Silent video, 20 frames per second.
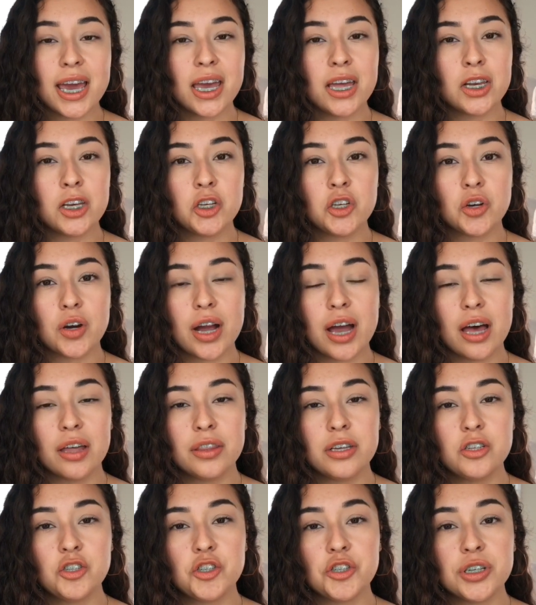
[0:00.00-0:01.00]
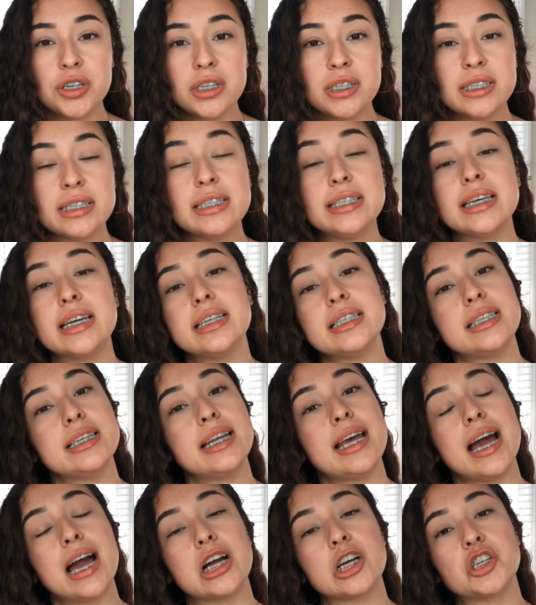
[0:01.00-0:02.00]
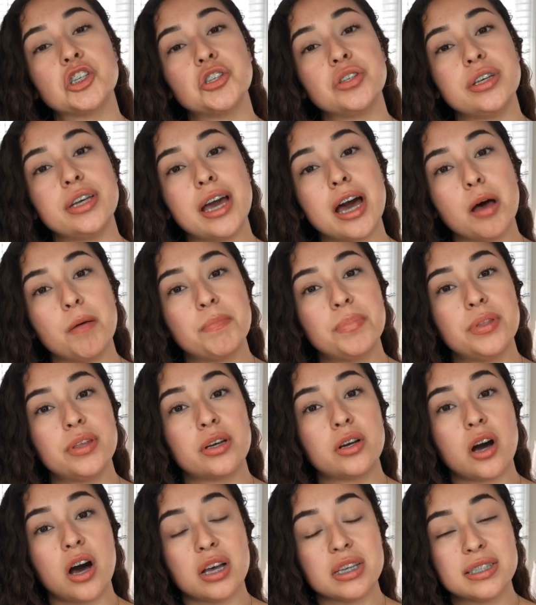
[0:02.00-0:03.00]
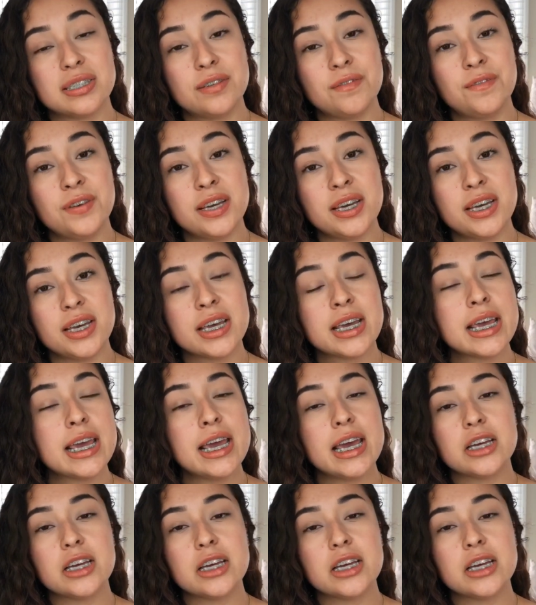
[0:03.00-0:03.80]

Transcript: and your health insurance doesn't actually help the cost of it.